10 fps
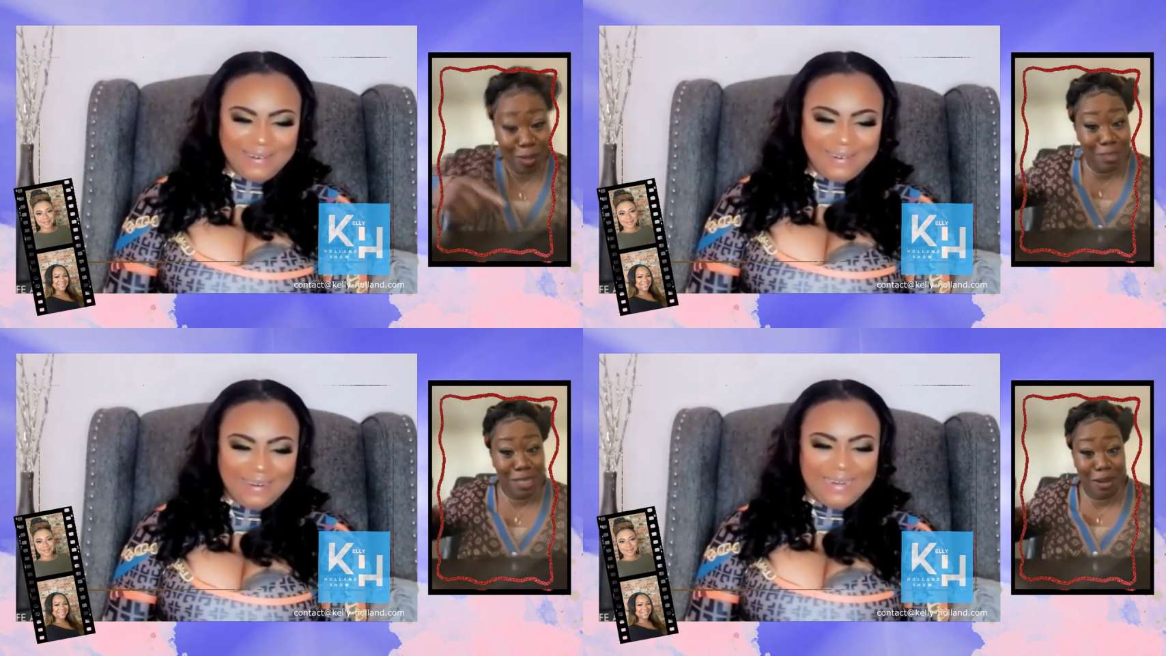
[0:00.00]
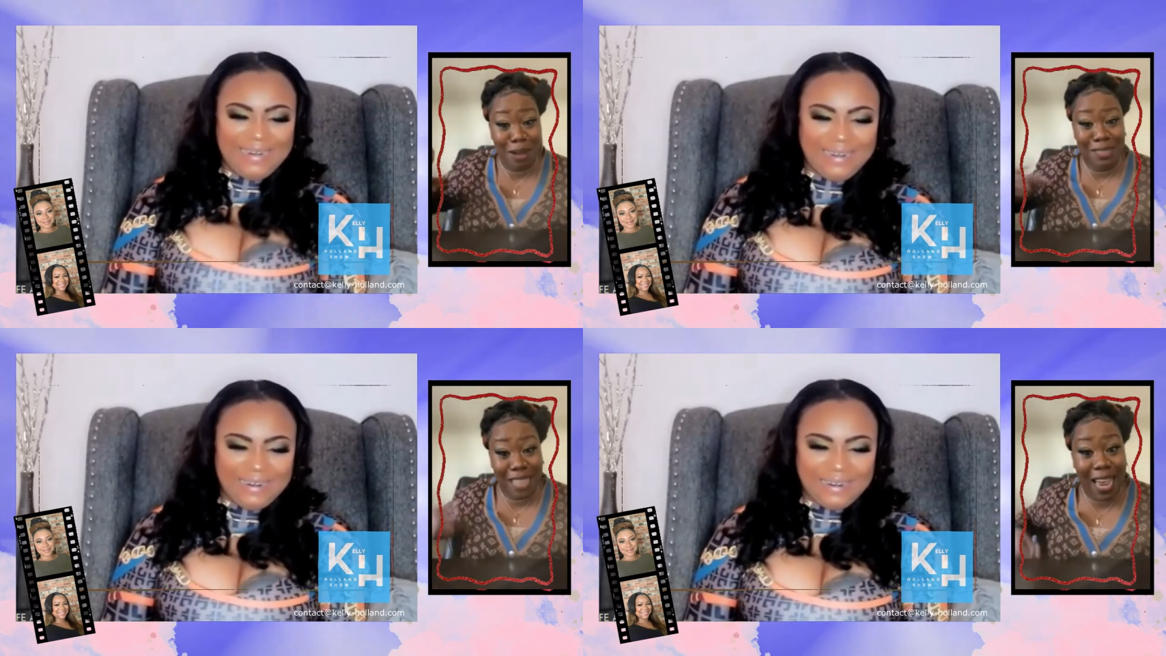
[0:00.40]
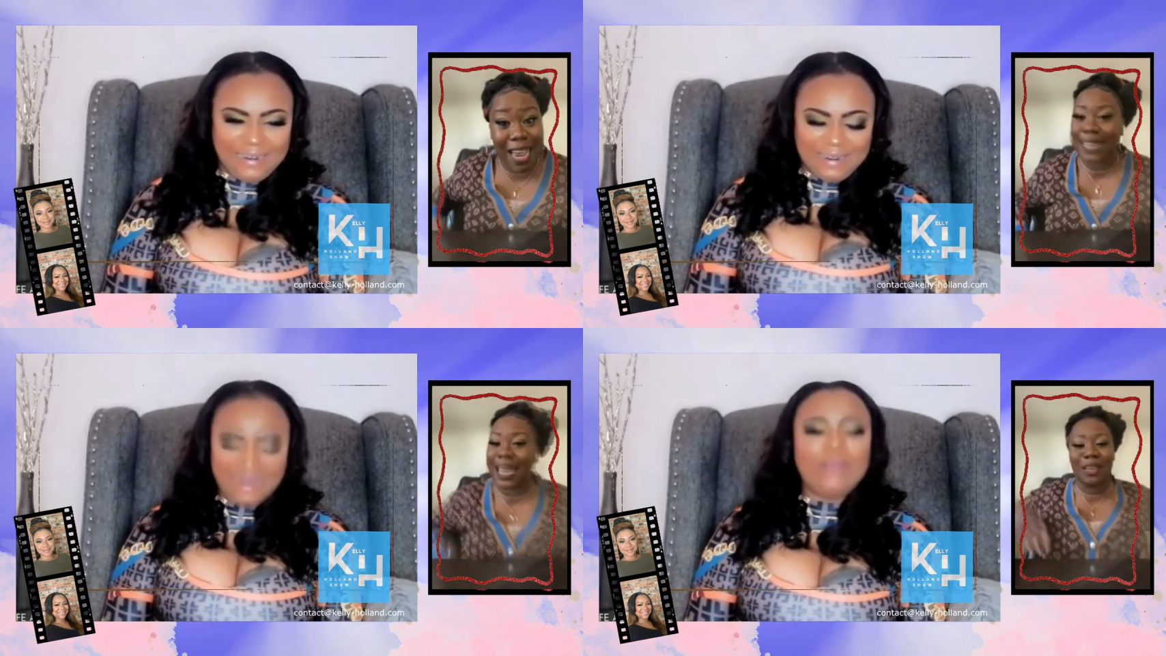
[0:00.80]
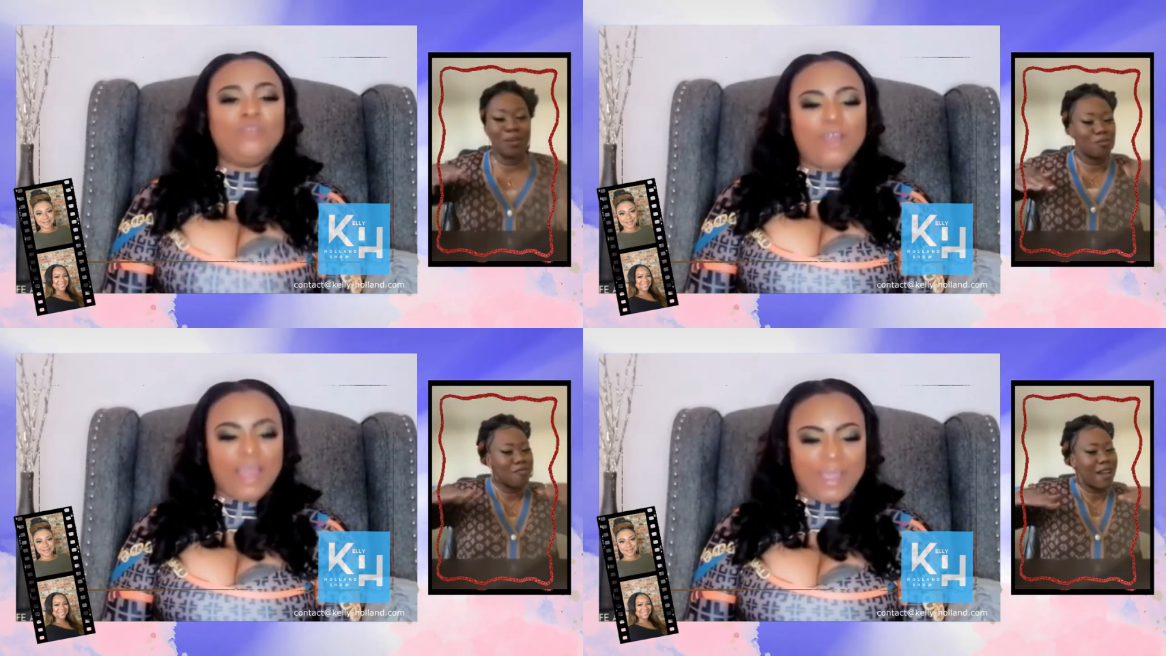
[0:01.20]
Speaker 1: You see what I'm saying? Like
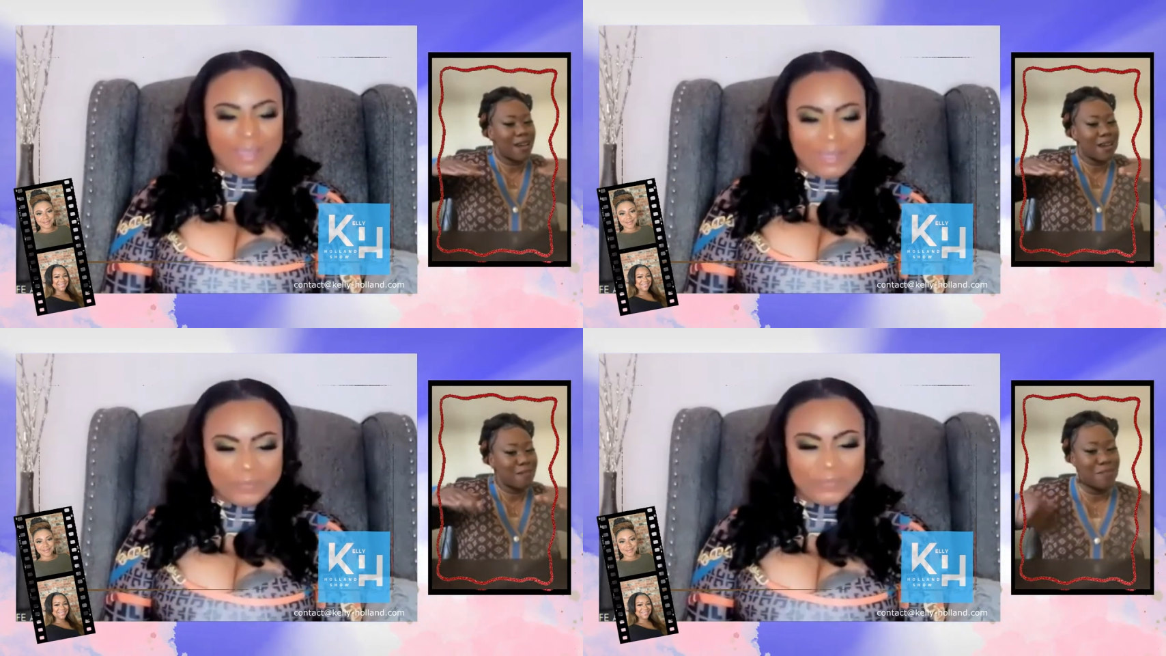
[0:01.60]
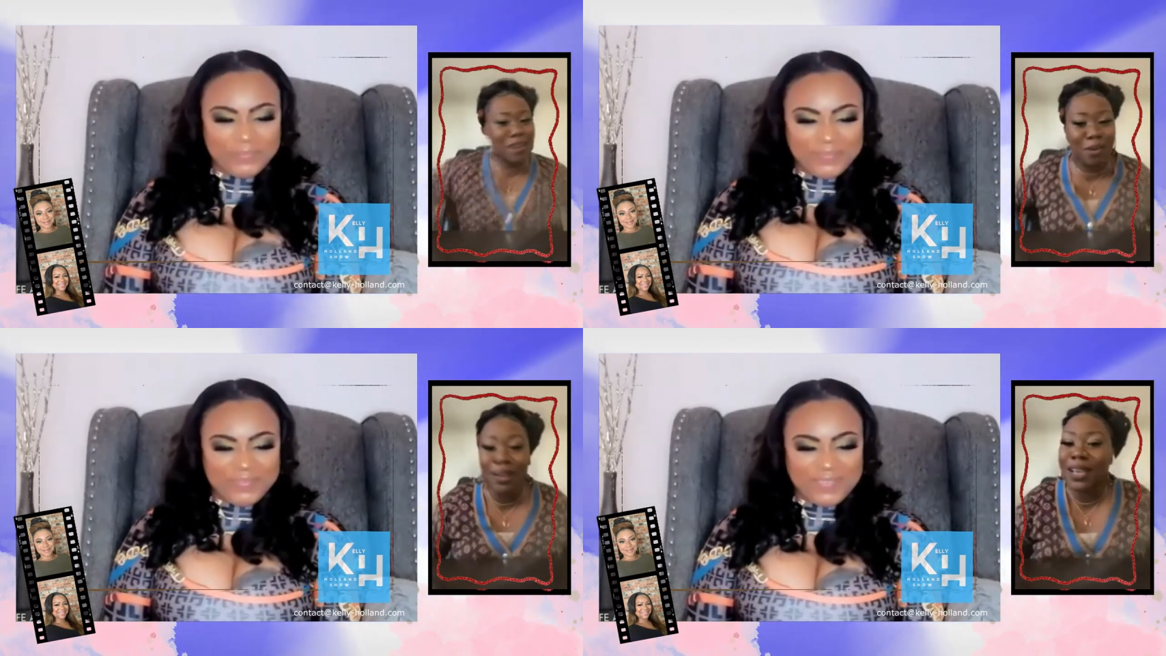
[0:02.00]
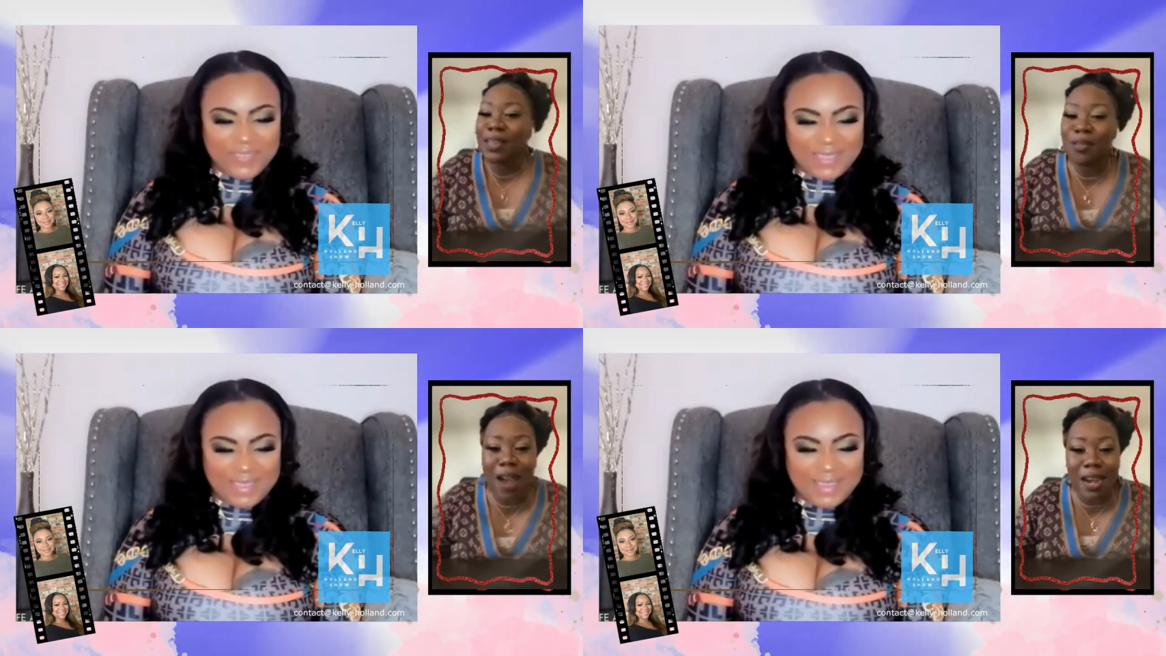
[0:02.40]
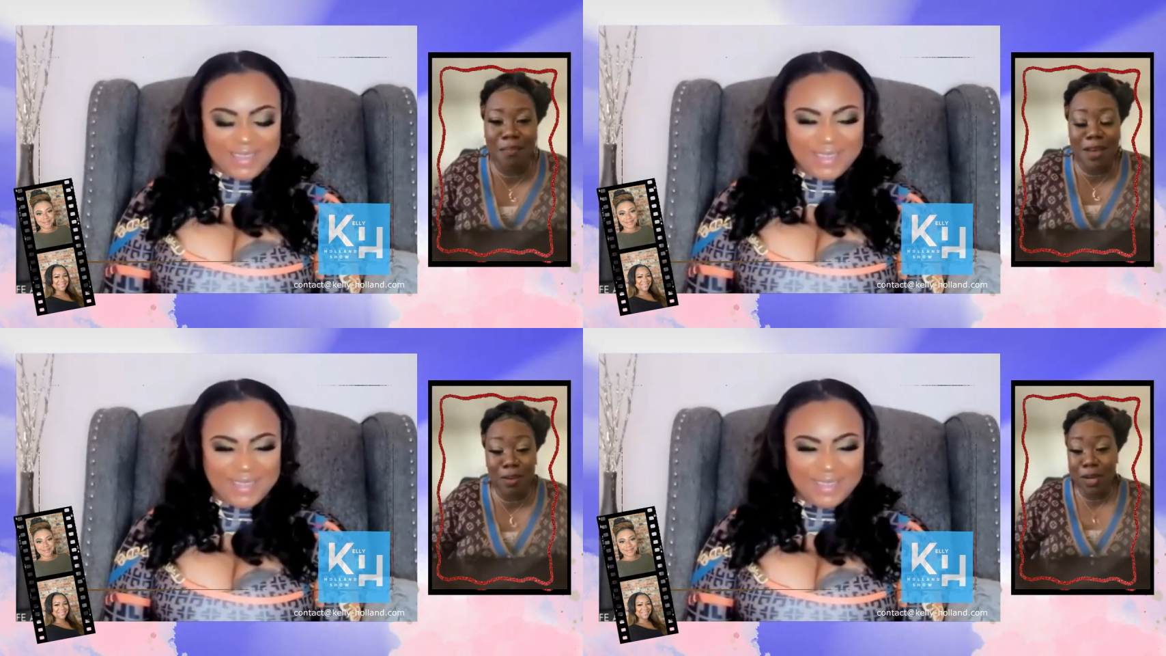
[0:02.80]
you right in the middle. You're right in the
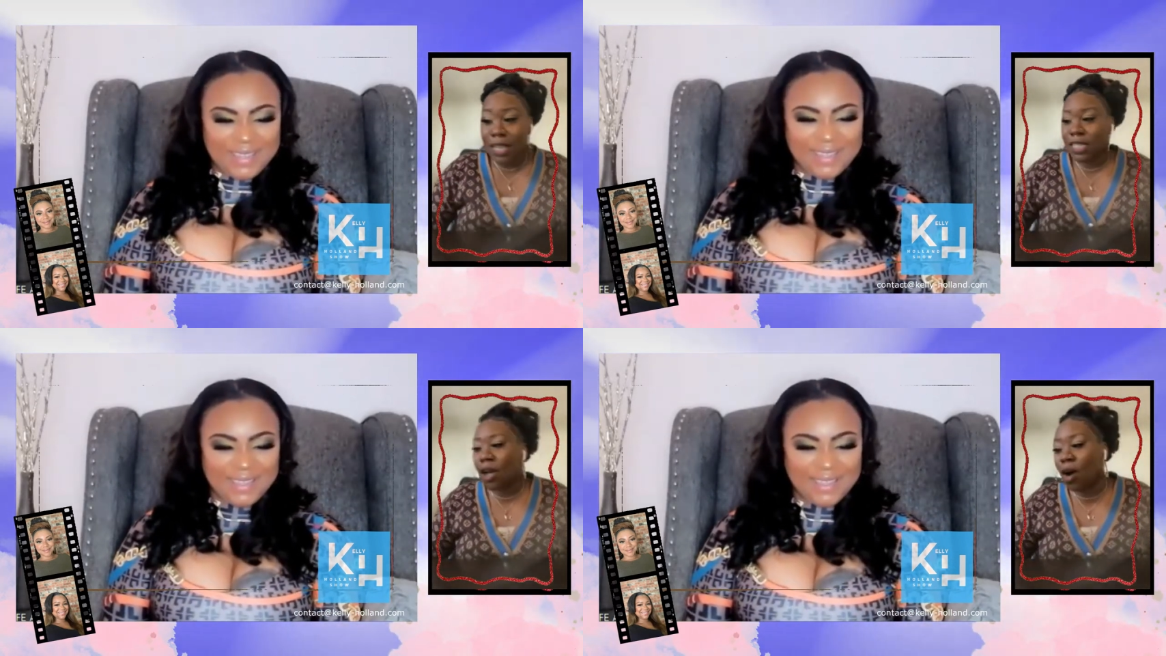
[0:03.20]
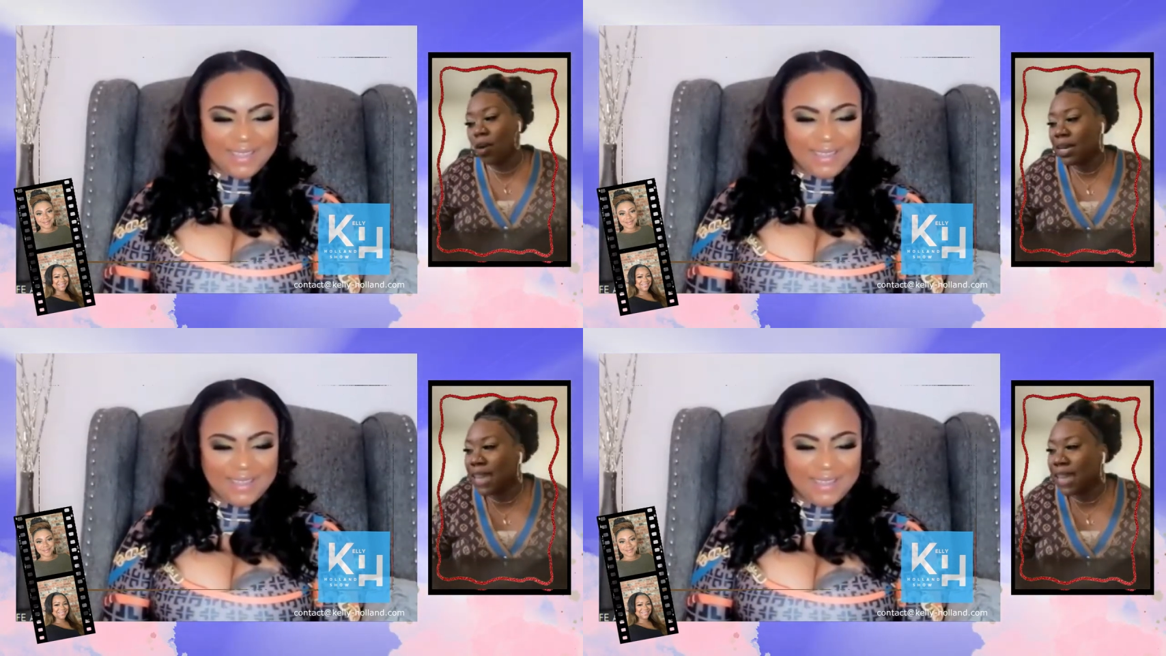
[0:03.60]
middle. So